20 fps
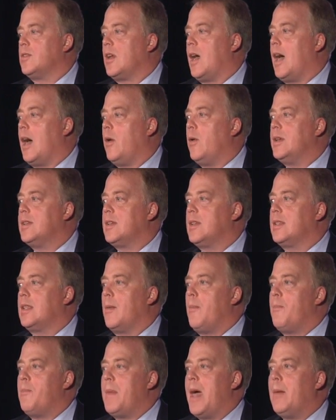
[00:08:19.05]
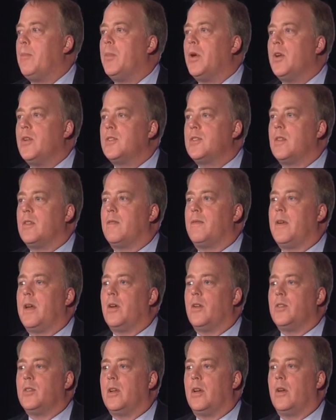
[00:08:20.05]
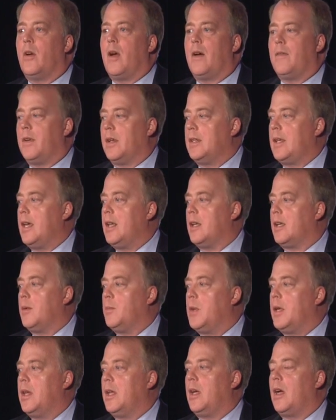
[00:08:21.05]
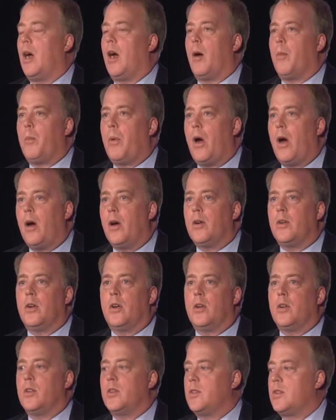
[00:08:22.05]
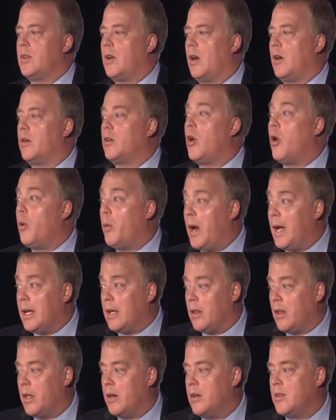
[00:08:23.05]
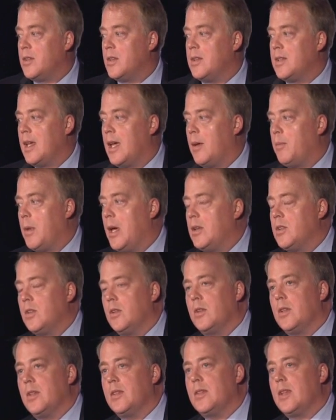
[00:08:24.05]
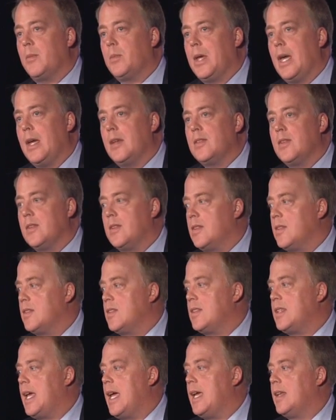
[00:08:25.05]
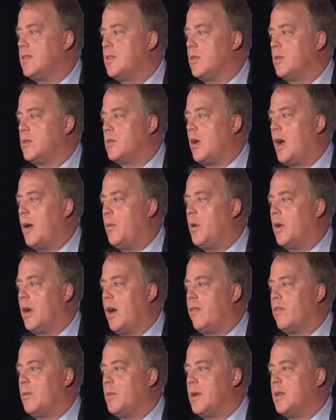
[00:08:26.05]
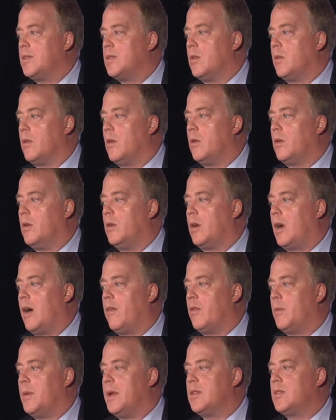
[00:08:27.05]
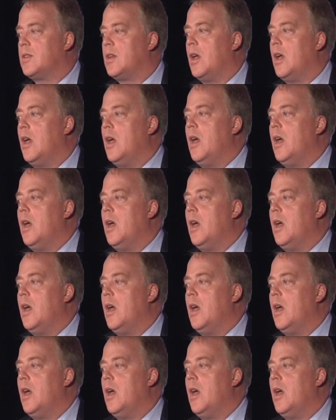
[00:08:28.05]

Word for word: So, how is it that members of the Federal Geographic Data Committee are partners, are co regulators, as Ann mentioned, in some cases in states or tribal governments or local governments?